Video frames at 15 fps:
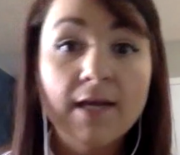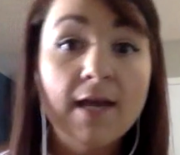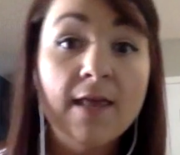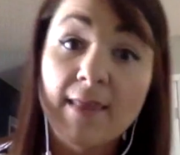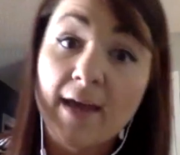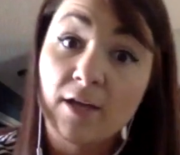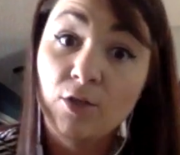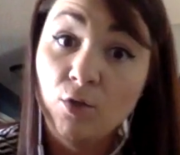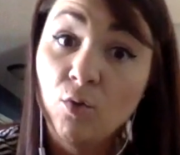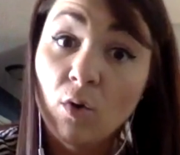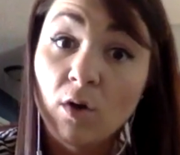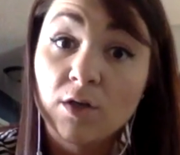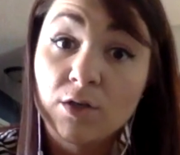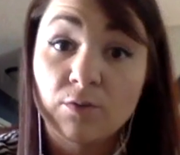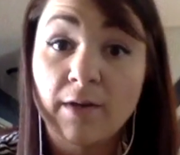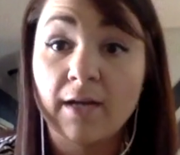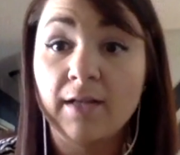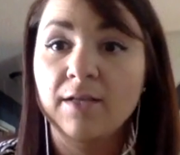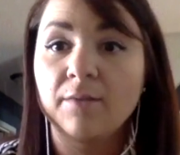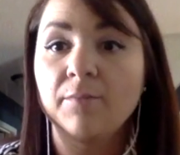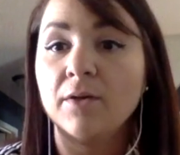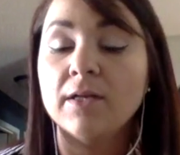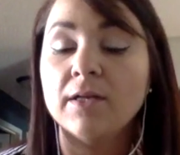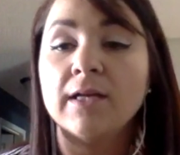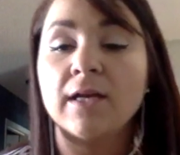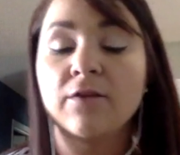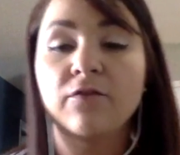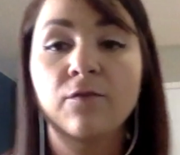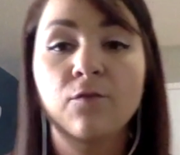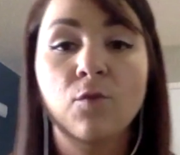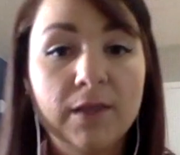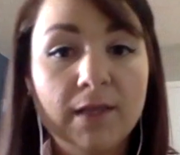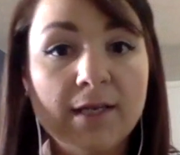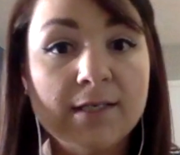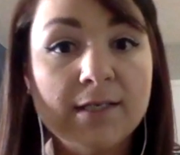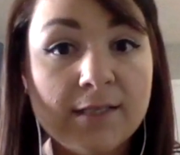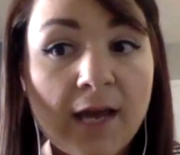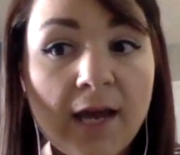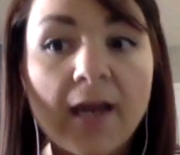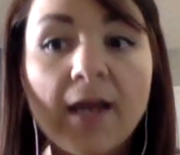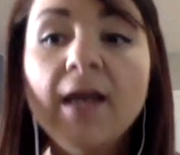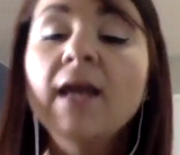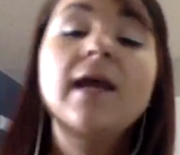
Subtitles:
and that you are directly building it from what they say.